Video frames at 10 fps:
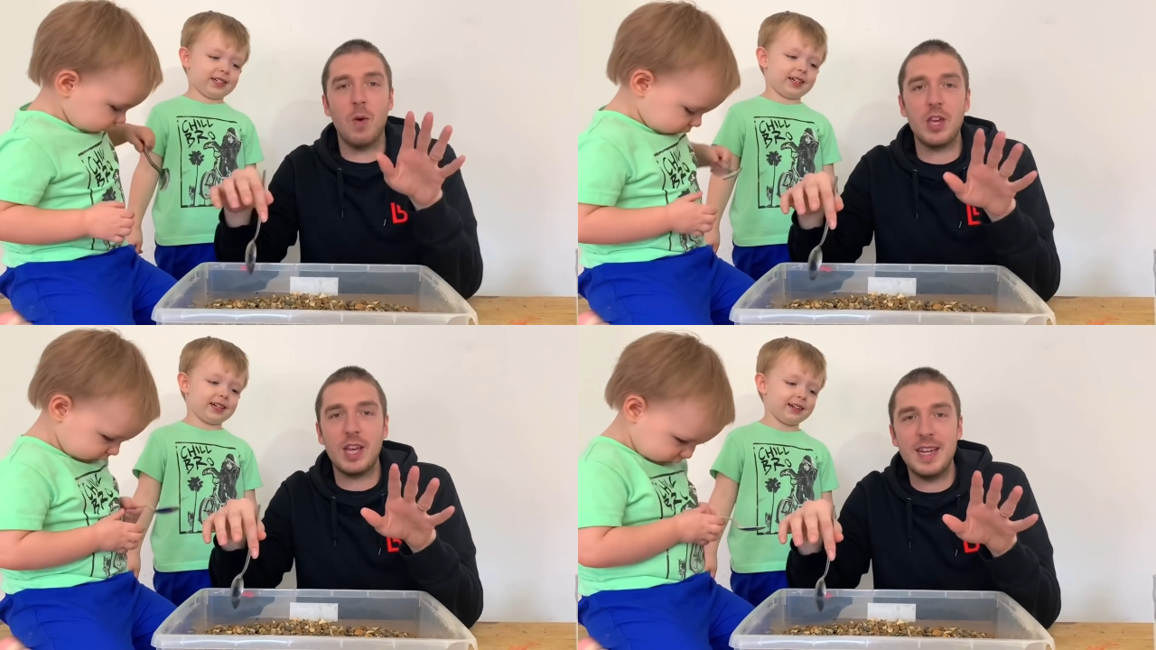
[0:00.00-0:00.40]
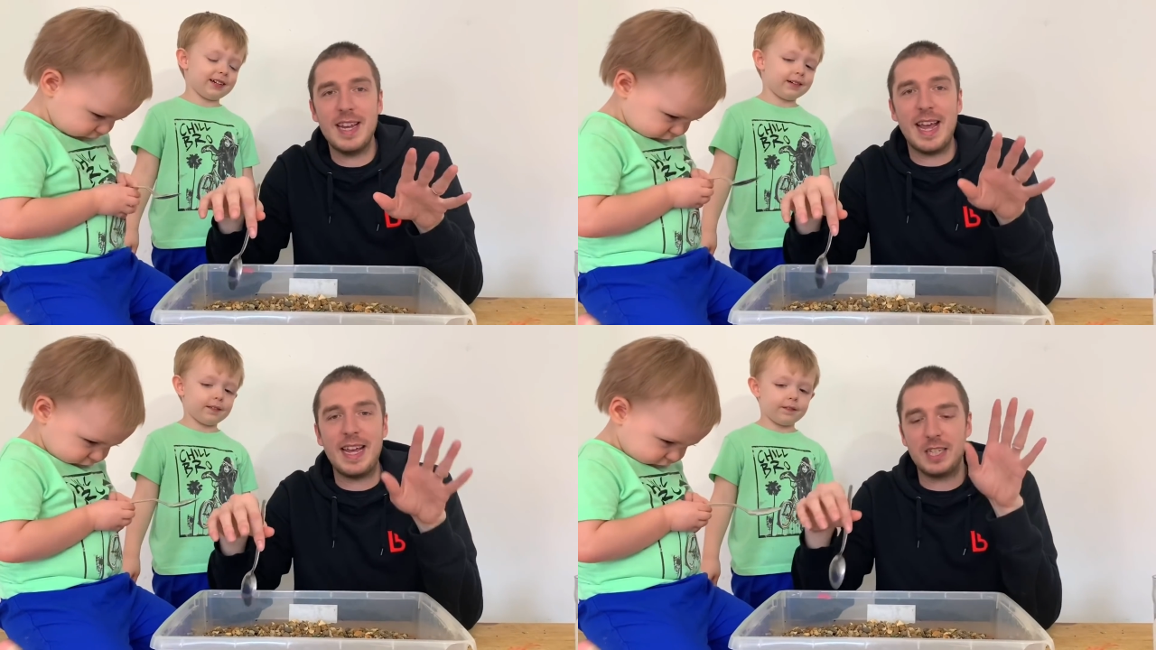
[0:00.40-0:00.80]
Speaker 1: what you're
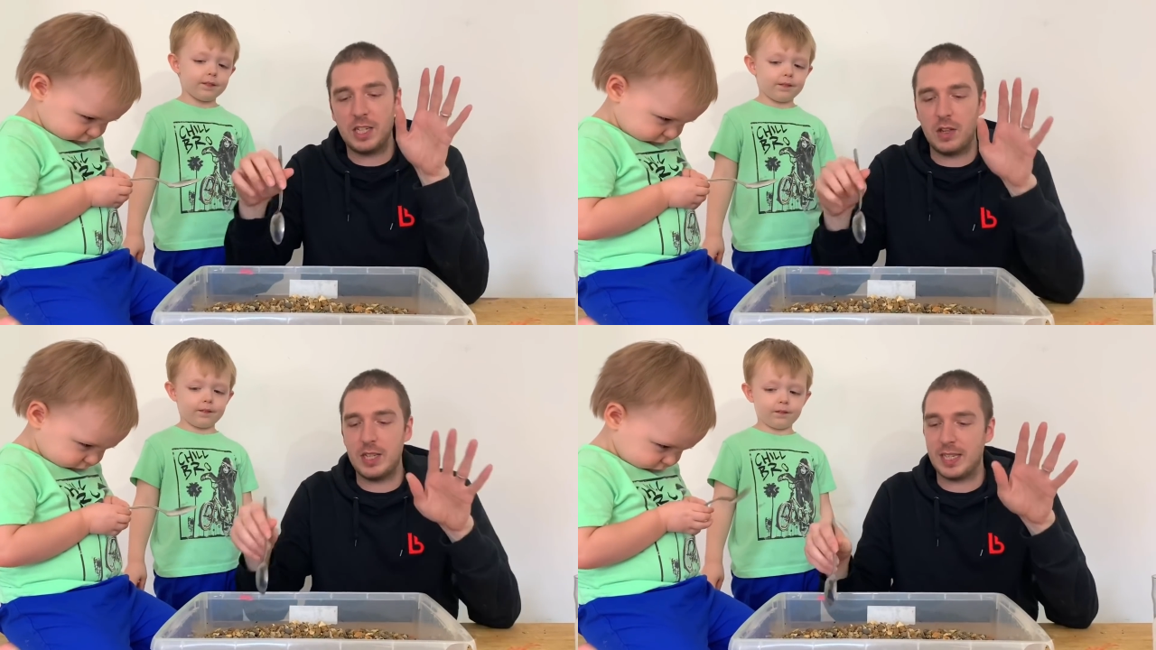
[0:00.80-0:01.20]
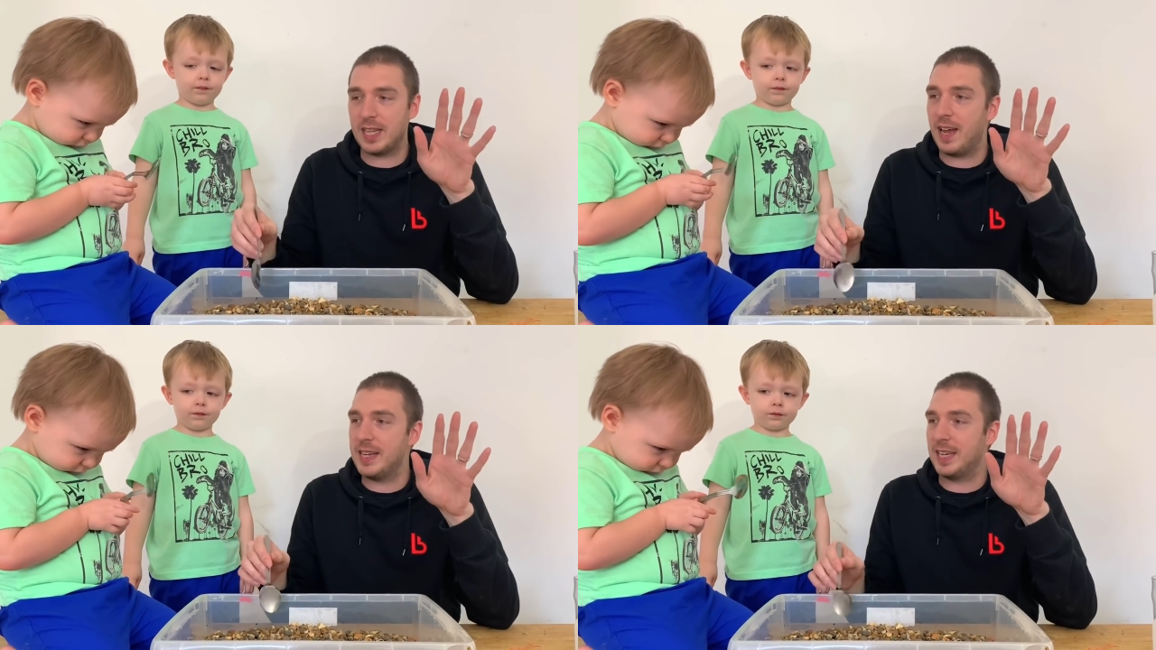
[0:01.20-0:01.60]
going to need to do this
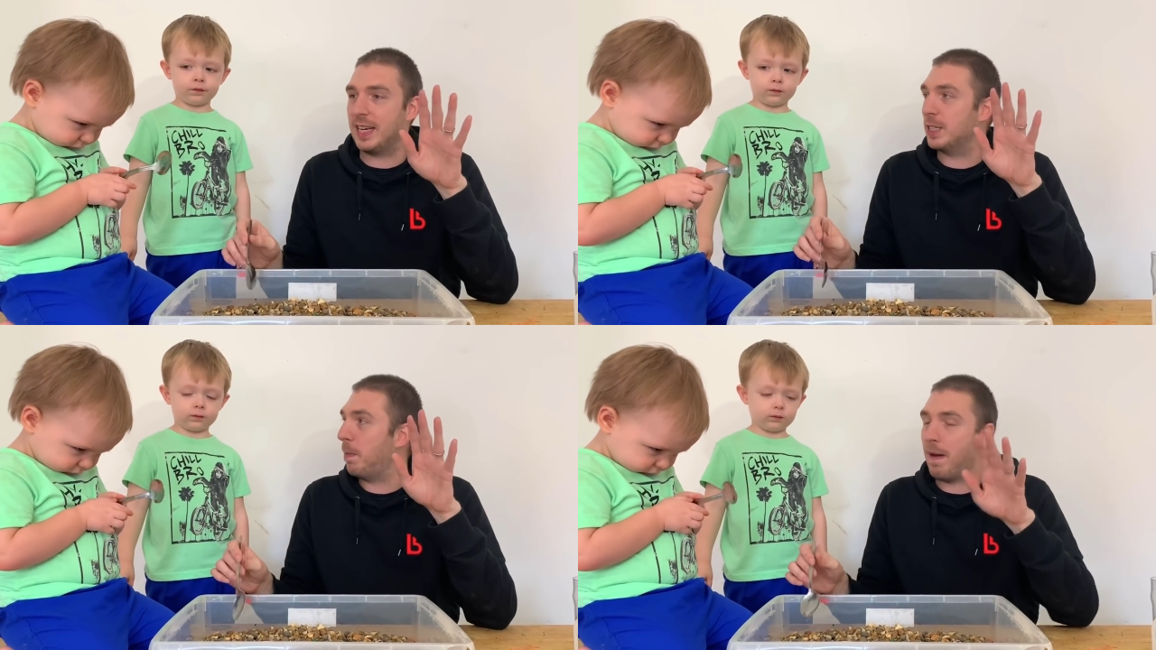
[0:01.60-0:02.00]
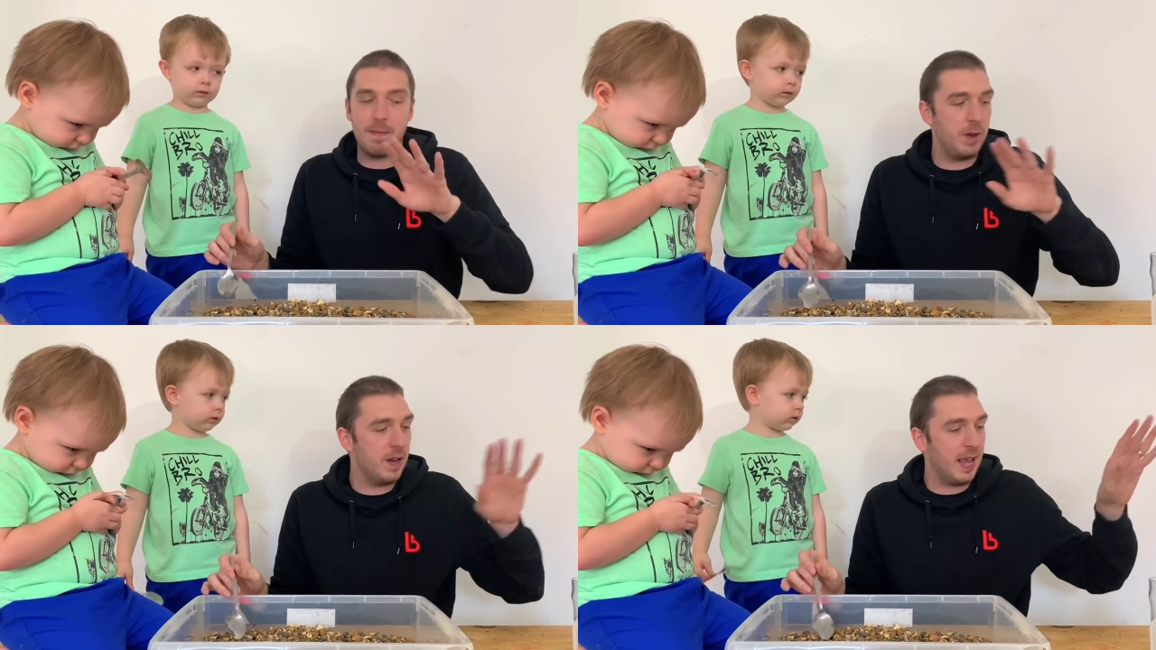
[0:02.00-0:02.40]
science
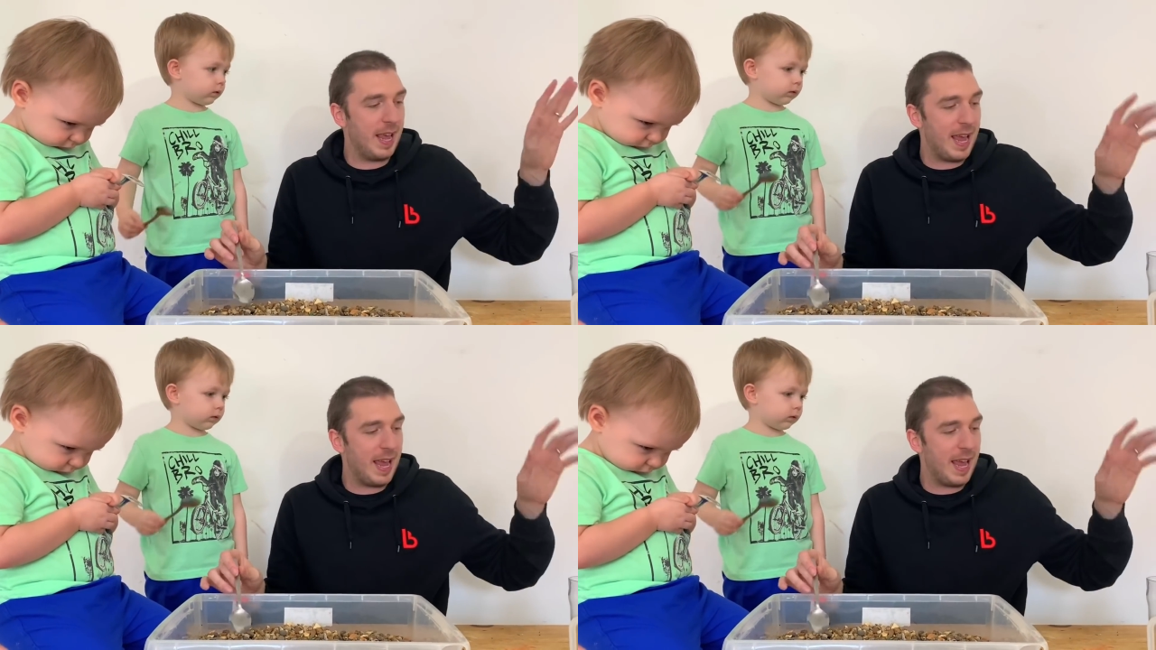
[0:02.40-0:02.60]
experiment